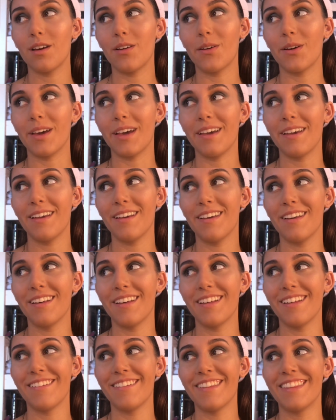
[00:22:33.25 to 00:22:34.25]
Okay.
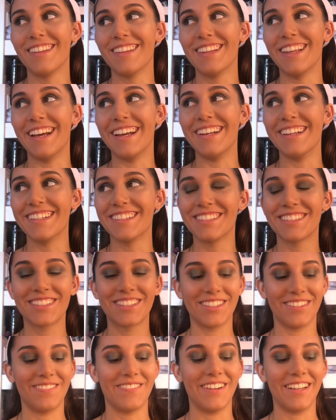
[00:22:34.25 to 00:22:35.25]
The
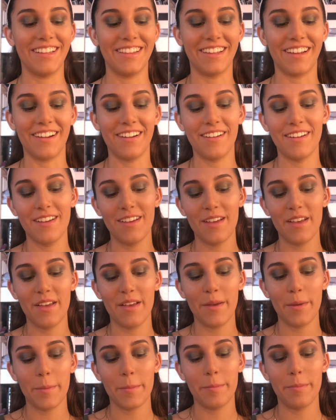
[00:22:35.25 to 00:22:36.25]
lighting's good right there.
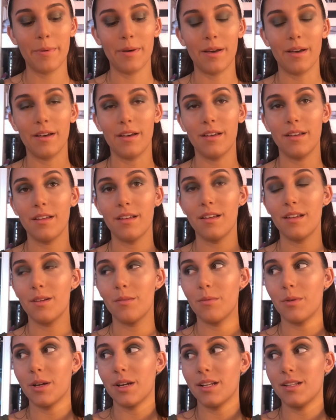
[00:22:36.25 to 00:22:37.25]
But
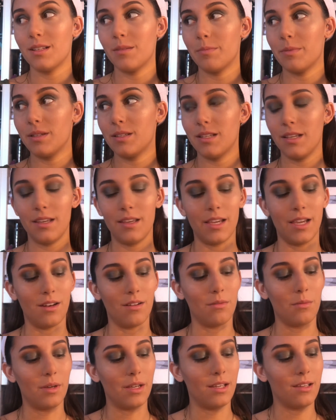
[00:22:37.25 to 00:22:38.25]
we're gonna dip into
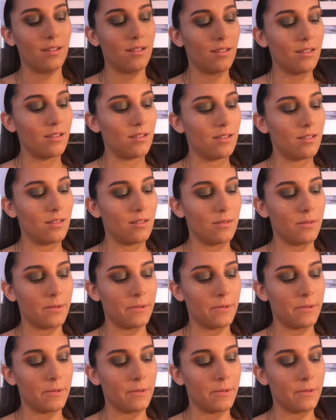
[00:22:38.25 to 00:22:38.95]
Gator Wings.